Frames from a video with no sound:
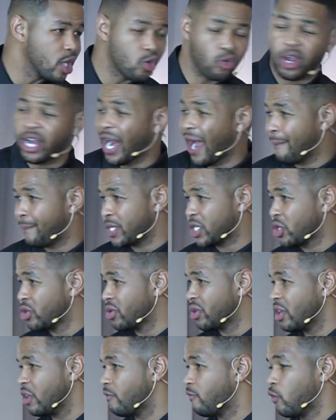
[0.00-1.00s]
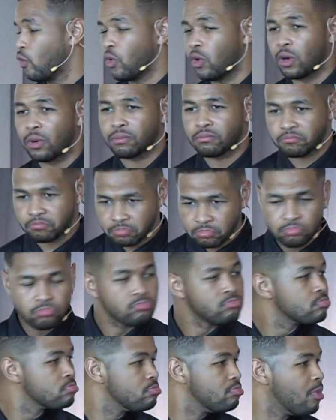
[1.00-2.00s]
a great opportunity for him.
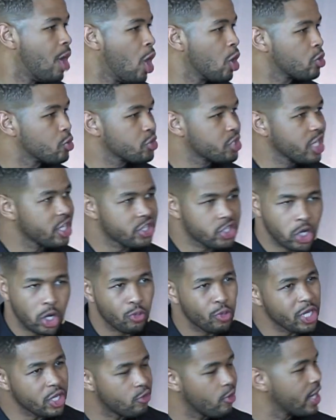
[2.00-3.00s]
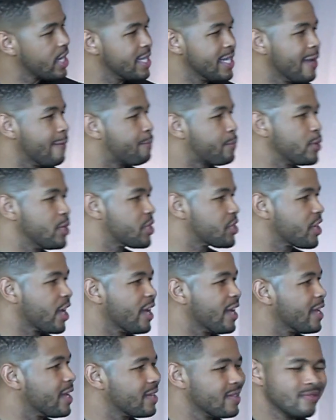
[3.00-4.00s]
My uncle said, sir, we greatly
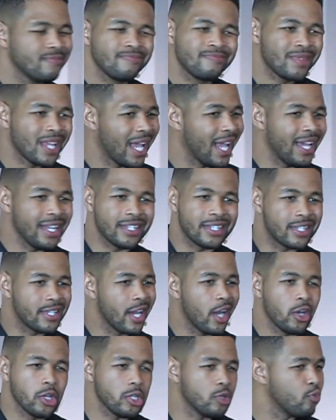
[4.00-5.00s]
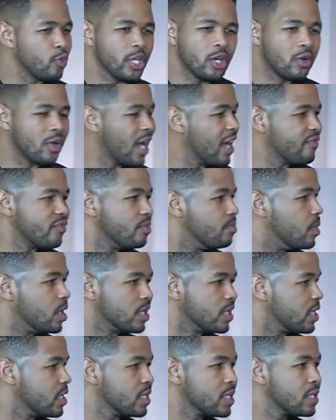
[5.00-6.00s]
appreciate it. Hate to tell you, we don't have the money.